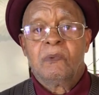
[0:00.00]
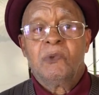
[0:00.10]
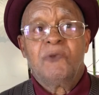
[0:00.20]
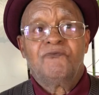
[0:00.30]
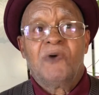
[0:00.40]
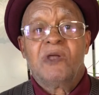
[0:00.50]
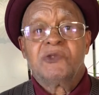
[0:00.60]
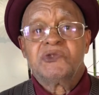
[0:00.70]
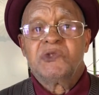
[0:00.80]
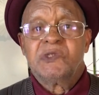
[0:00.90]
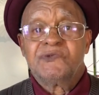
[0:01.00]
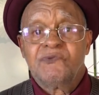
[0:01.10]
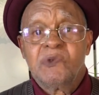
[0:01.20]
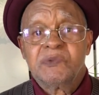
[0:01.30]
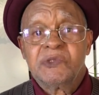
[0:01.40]
When the Father
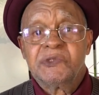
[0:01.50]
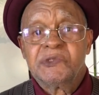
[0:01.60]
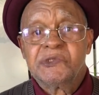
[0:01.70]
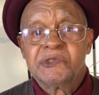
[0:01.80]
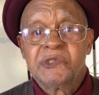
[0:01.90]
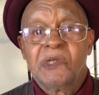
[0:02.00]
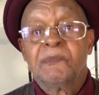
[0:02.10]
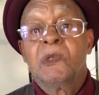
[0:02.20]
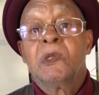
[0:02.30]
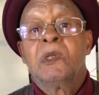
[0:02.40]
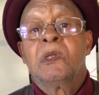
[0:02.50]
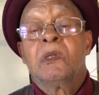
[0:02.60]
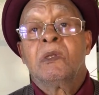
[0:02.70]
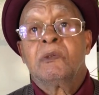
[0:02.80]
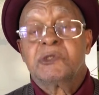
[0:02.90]
transforms into the Son,
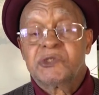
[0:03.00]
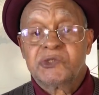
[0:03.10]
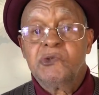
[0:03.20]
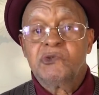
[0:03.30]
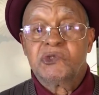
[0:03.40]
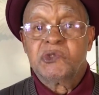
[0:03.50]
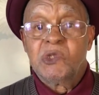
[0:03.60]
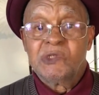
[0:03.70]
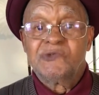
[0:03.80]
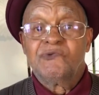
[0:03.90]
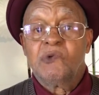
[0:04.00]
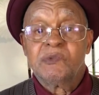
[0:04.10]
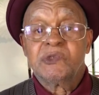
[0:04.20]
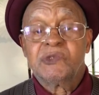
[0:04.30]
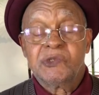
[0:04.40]
or the student
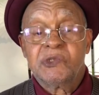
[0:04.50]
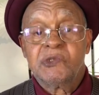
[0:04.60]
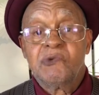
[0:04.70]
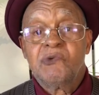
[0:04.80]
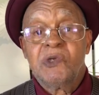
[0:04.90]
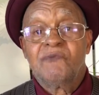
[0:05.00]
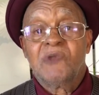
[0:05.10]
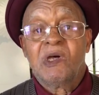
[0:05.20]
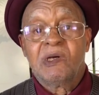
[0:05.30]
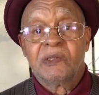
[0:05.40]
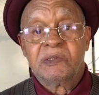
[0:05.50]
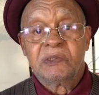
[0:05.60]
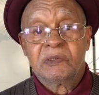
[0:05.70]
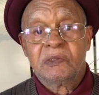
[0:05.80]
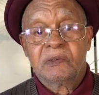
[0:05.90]
transforms into the degree of knowledge.